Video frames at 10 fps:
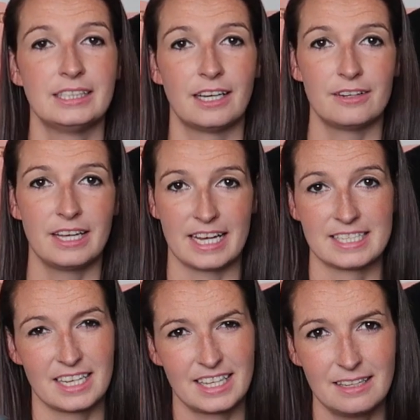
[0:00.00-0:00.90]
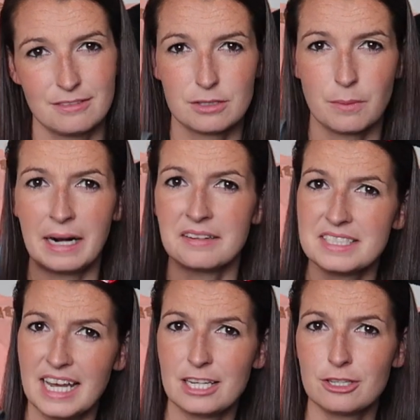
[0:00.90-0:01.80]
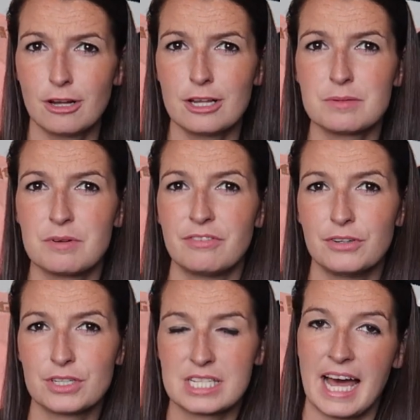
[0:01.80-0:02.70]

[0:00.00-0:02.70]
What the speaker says: So yes, I think it was around $10 before